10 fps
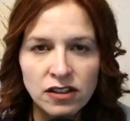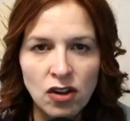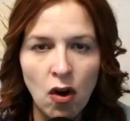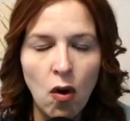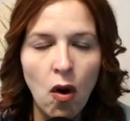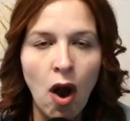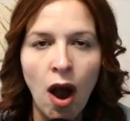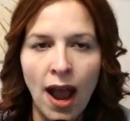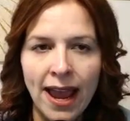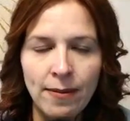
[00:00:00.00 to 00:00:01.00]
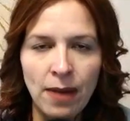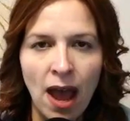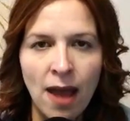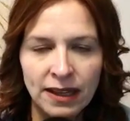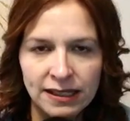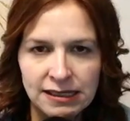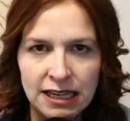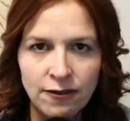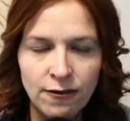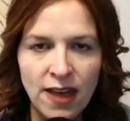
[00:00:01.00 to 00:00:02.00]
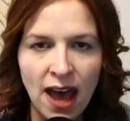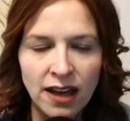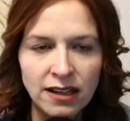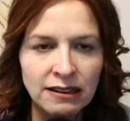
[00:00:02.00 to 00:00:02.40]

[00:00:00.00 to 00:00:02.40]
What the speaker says: so I'm listening for that,